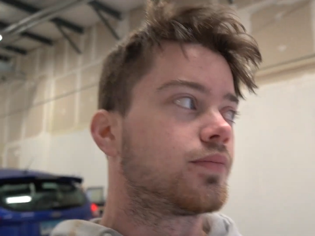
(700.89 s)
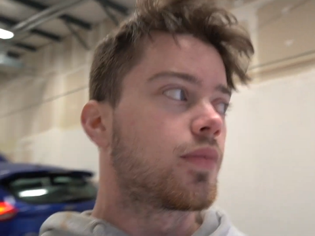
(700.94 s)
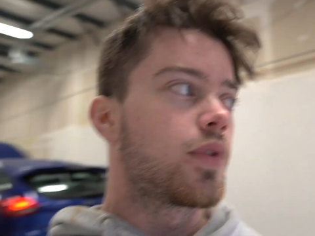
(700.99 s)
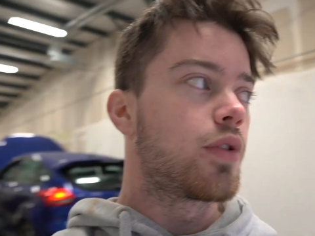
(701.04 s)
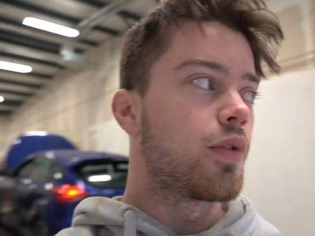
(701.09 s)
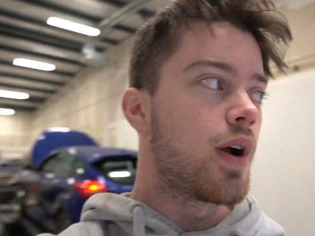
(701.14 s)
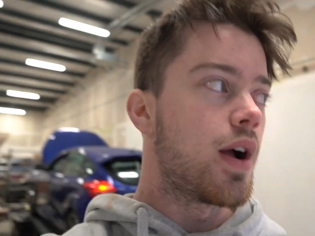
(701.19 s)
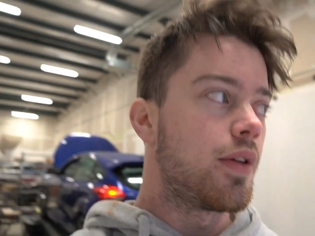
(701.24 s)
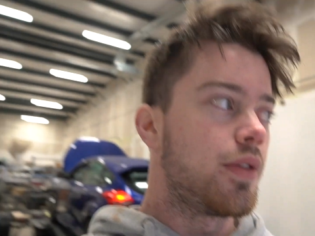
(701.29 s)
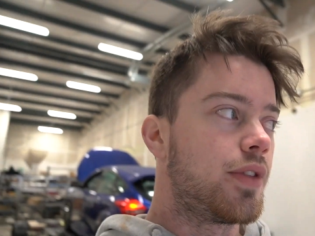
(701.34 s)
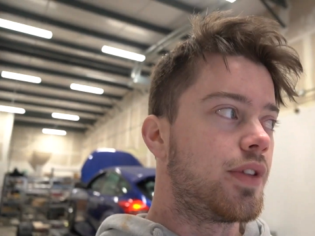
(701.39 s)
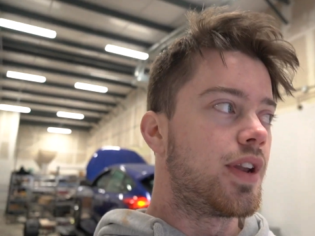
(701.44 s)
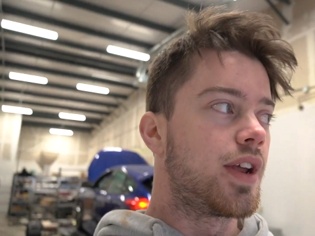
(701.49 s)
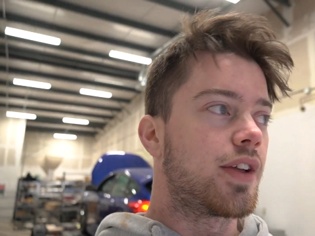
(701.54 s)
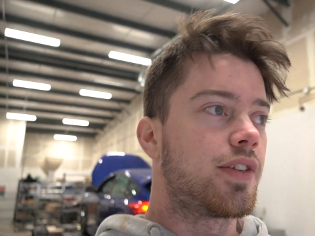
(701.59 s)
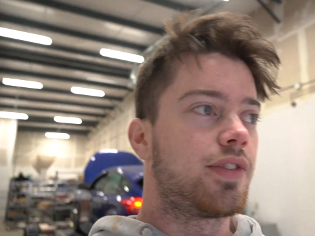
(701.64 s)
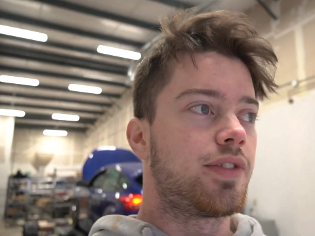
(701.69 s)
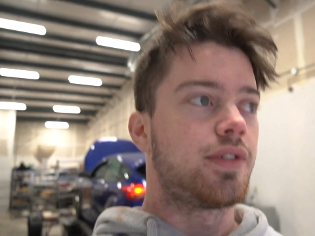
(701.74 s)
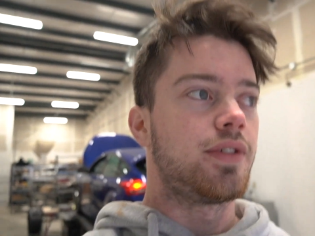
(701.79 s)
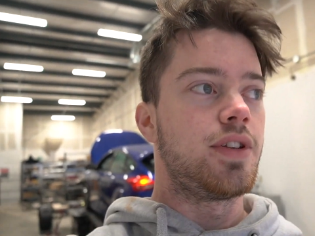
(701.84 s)
throughout the
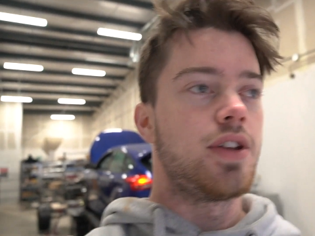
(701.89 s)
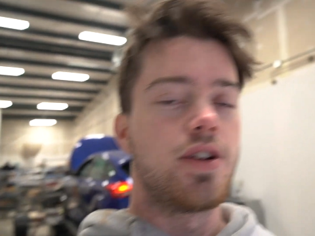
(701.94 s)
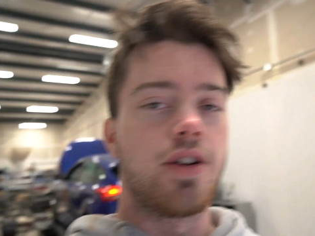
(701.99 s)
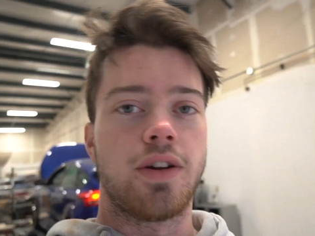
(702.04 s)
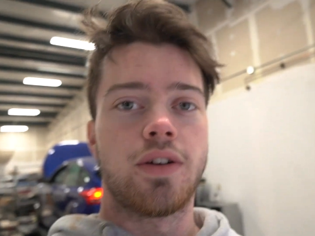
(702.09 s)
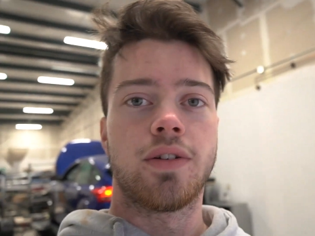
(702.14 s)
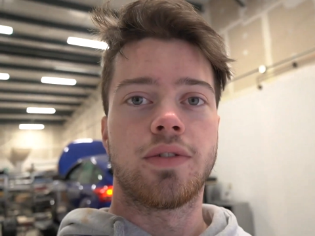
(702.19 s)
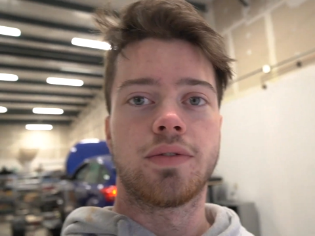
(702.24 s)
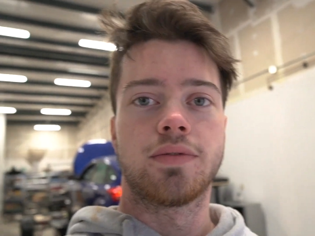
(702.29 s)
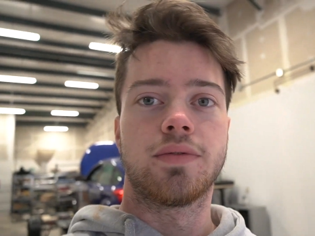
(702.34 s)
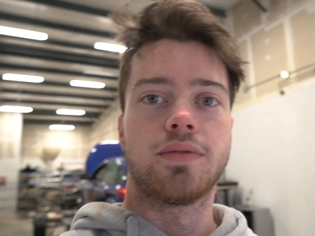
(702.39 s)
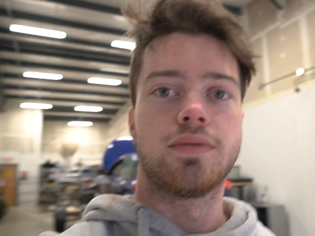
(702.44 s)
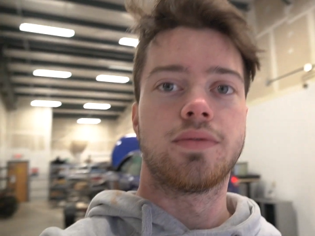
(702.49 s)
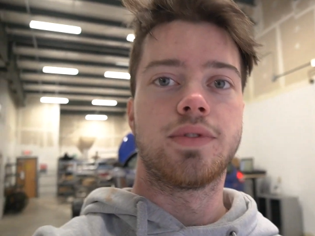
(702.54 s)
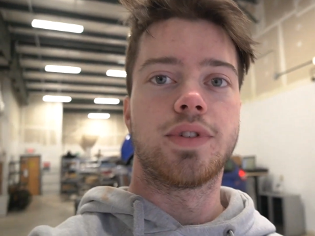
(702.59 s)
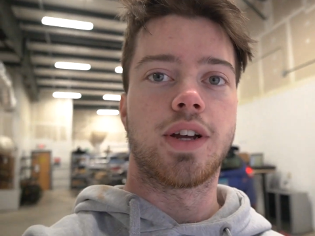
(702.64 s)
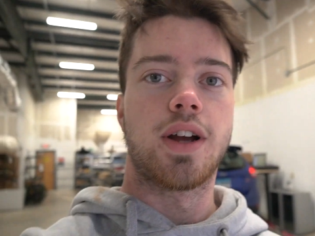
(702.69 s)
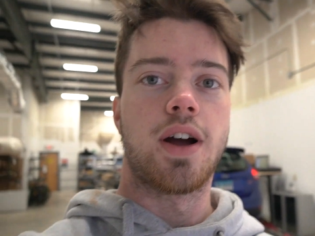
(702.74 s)
next year to